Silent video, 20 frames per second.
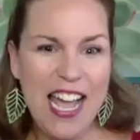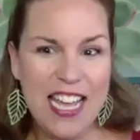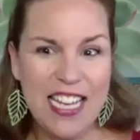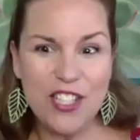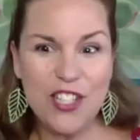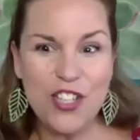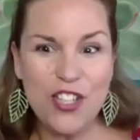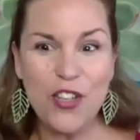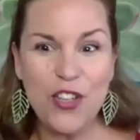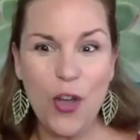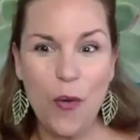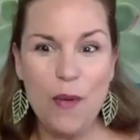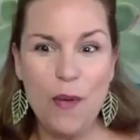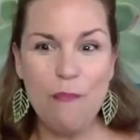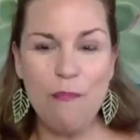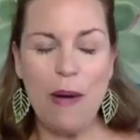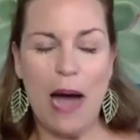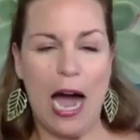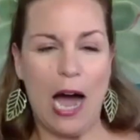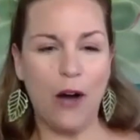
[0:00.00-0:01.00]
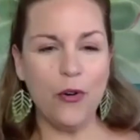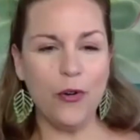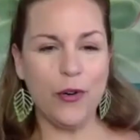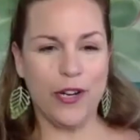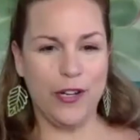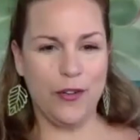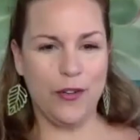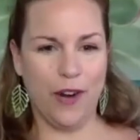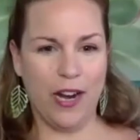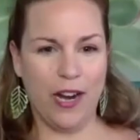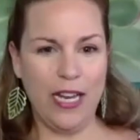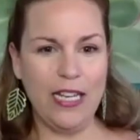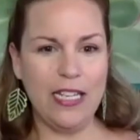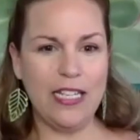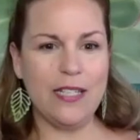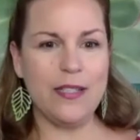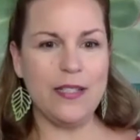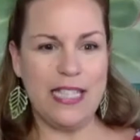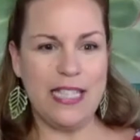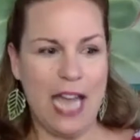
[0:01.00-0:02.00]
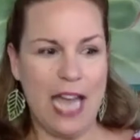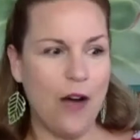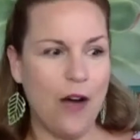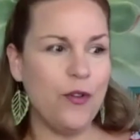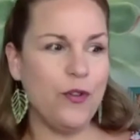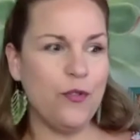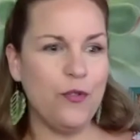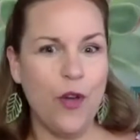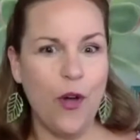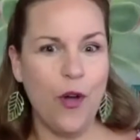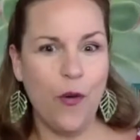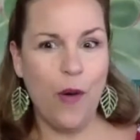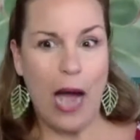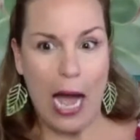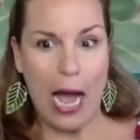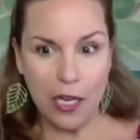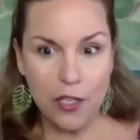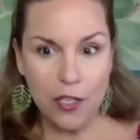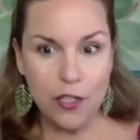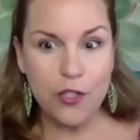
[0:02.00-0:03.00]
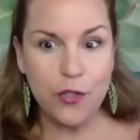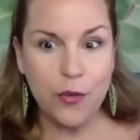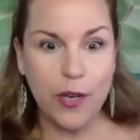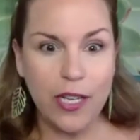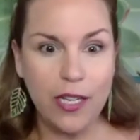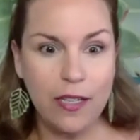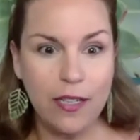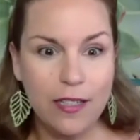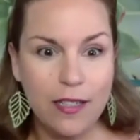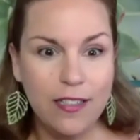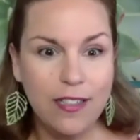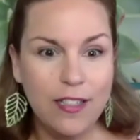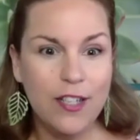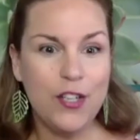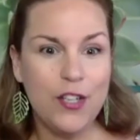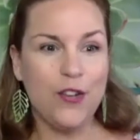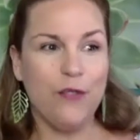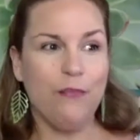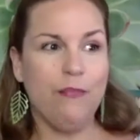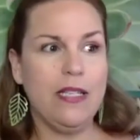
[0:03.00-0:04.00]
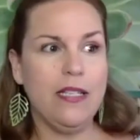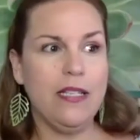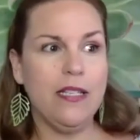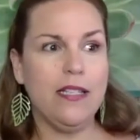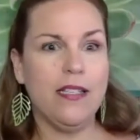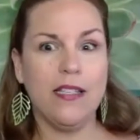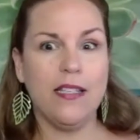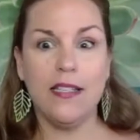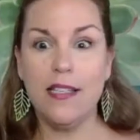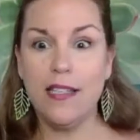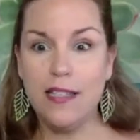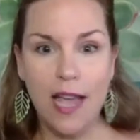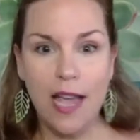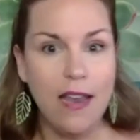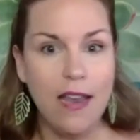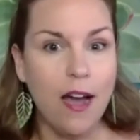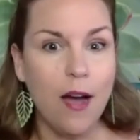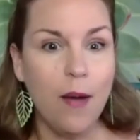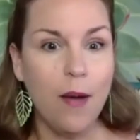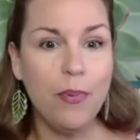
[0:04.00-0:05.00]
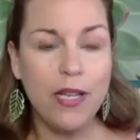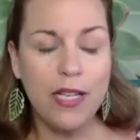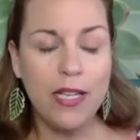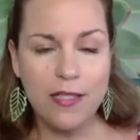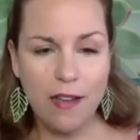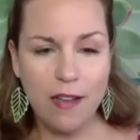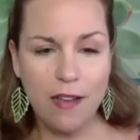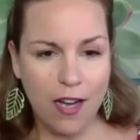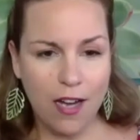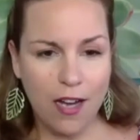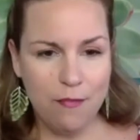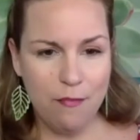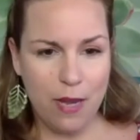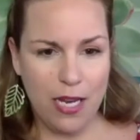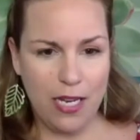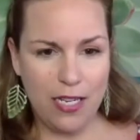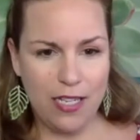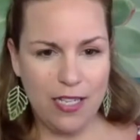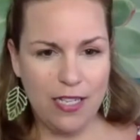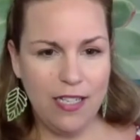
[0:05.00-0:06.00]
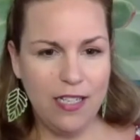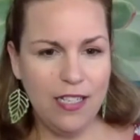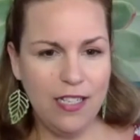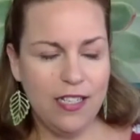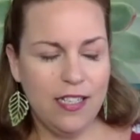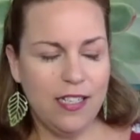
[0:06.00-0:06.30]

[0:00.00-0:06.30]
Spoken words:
And it's so empowering, right? Cause yep. Now you know how to do it. Your business is set up. It's automated.